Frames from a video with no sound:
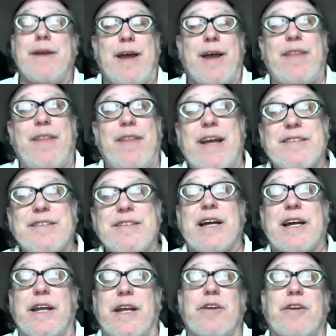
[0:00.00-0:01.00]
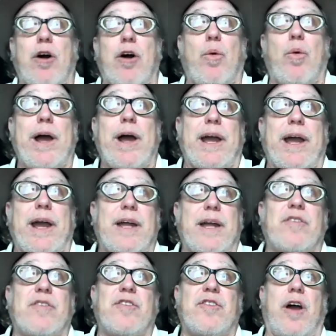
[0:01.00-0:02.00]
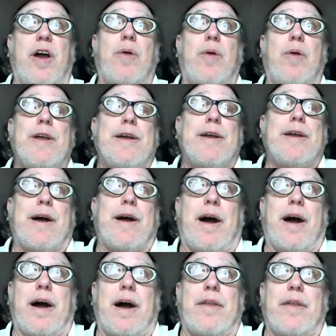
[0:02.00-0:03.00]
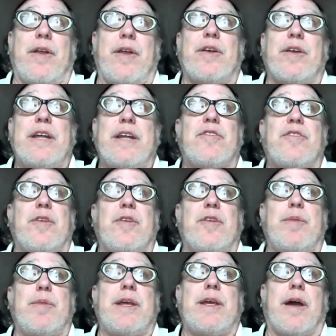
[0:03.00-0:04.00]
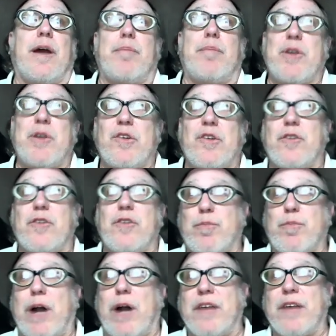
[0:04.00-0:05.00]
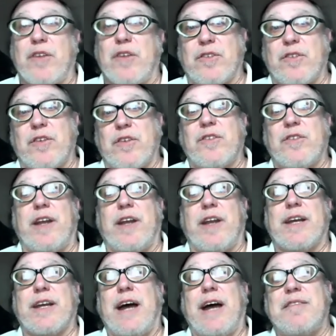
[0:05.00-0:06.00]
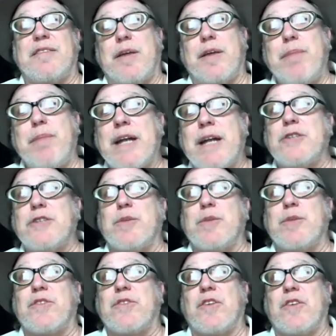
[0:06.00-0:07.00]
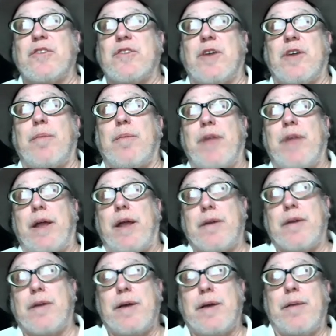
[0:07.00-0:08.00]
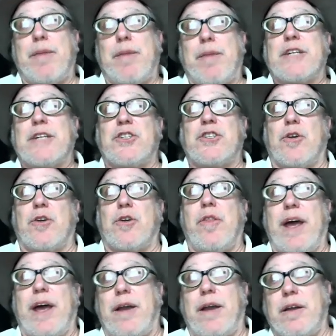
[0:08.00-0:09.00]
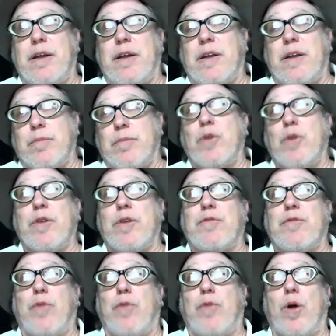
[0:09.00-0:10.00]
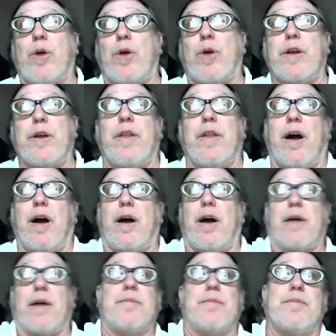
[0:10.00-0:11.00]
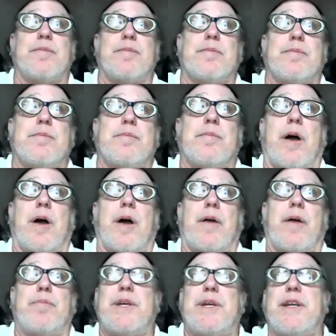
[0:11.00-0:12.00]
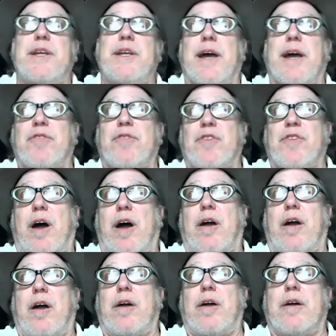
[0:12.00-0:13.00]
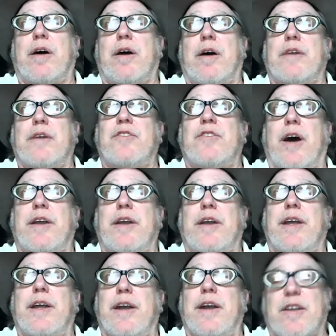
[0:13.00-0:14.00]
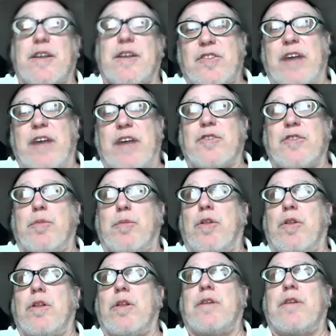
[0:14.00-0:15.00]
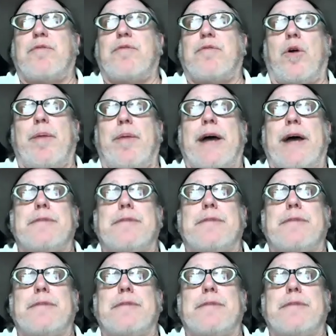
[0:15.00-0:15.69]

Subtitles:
and that's not going to go away. And so there needs to be business processes and a content management system that makes sure that moving forward, PDFs are done in an accessible format.